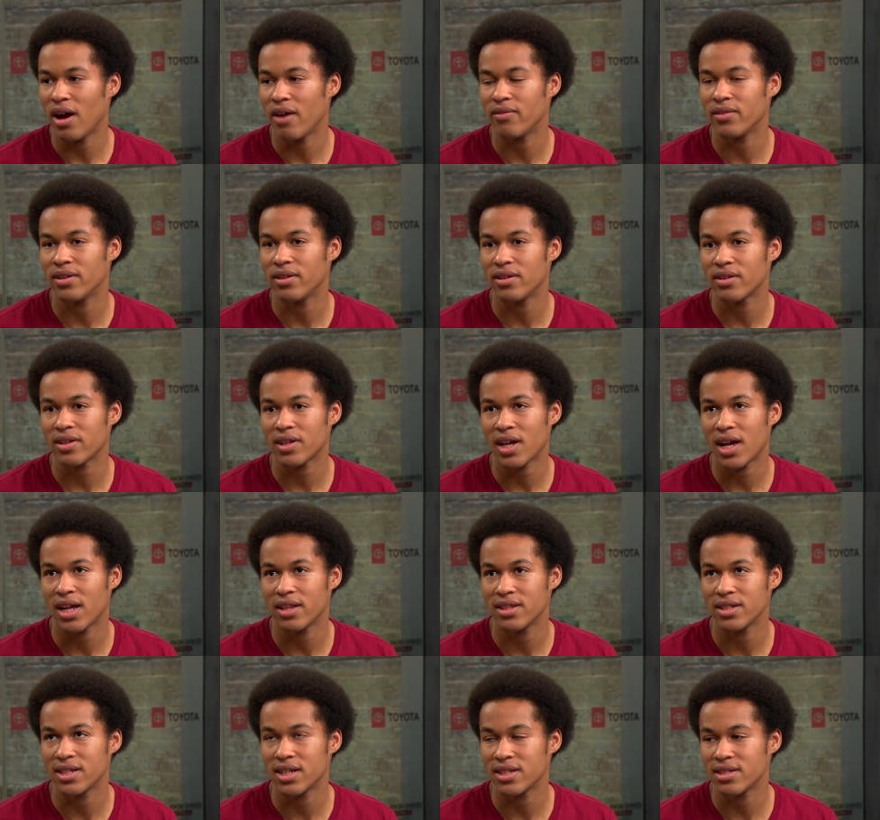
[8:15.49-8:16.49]
haven't
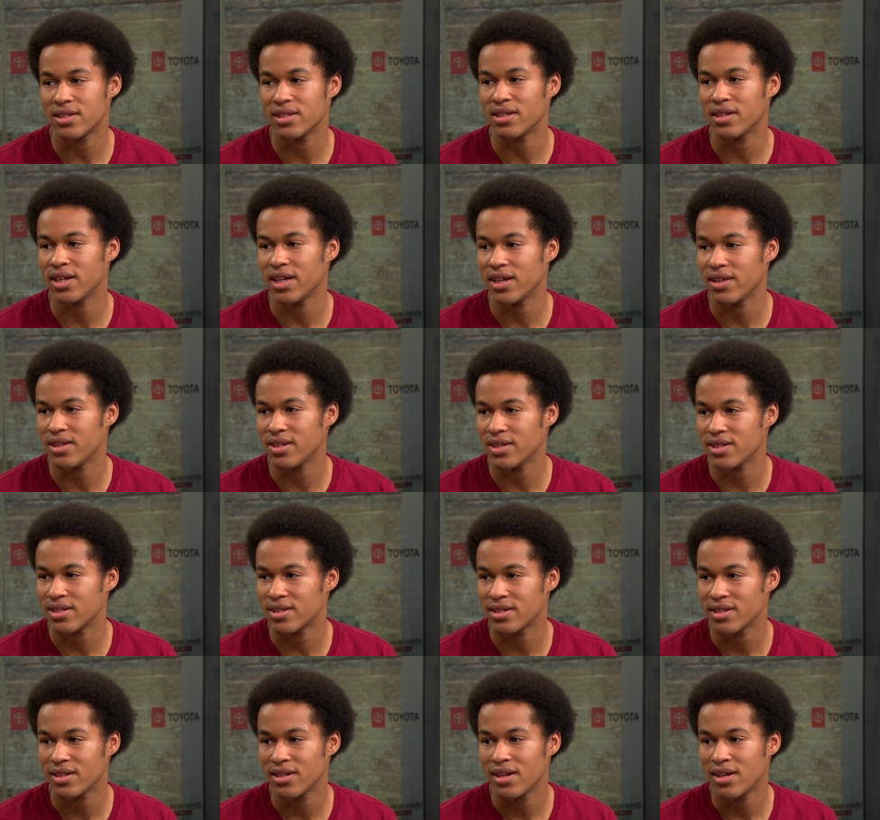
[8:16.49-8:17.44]
had the chance to hear this